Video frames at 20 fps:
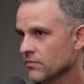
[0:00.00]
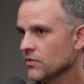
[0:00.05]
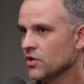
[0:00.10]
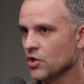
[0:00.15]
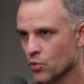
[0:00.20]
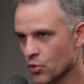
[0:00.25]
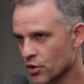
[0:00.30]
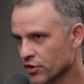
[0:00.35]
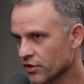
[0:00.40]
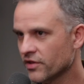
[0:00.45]
you
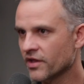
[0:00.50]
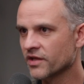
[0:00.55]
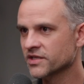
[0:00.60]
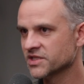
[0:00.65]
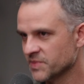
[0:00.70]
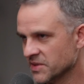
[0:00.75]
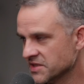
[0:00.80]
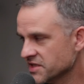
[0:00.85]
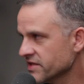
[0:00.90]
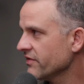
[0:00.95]
know, what are the
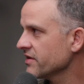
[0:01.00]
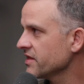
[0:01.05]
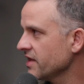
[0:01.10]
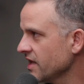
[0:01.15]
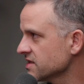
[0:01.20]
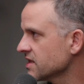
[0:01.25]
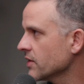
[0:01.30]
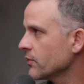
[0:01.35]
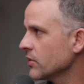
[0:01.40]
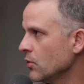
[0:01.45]
specific
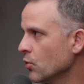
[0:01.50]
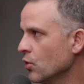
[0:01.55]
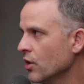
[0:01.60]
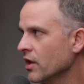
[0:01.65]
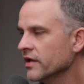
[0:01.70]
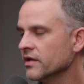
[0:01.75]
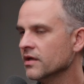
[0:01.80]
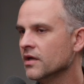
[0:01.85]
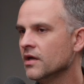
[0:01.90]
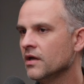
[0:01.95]
things that we
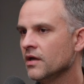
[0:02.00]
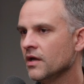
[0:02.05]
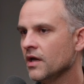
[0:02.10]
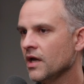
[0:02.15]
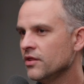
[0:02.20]
want? Mm-hmm.